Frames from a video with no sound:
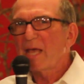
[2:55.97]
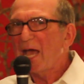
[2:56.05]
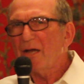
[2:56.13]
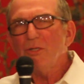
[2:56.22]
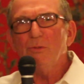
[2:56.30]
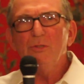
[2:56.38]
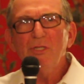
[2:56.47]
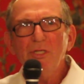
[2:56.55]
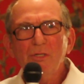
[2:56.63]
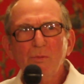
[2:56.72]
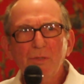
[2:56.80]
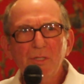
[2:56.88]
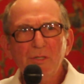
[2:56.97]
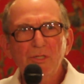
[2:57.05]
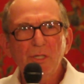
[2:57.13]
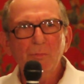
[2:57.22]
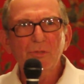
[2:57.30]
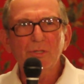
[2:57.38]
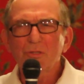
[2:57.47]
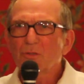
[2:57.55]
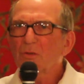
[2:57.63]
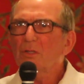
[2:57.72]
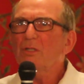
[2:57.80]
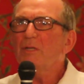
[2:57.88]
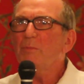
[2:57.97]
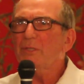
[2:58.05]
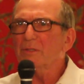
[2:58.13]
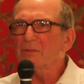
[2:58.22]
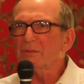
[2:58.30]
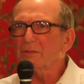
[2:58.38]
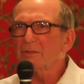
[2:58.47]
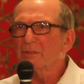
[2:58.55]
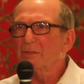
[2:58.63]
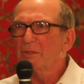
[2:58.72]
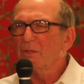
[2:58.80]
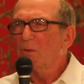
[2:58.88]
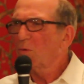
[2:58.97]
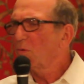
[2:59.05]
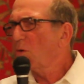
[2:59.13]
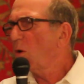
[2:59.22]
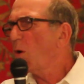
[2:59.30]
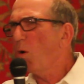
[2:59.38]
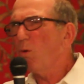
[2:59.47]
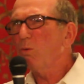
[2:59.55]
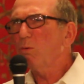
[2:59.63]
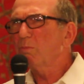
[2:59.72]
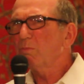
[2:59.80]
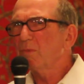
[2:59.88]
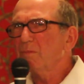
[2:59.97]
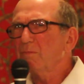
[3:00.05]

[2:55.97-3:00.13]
How do you deal with the Egyptians or the Libyans or the whole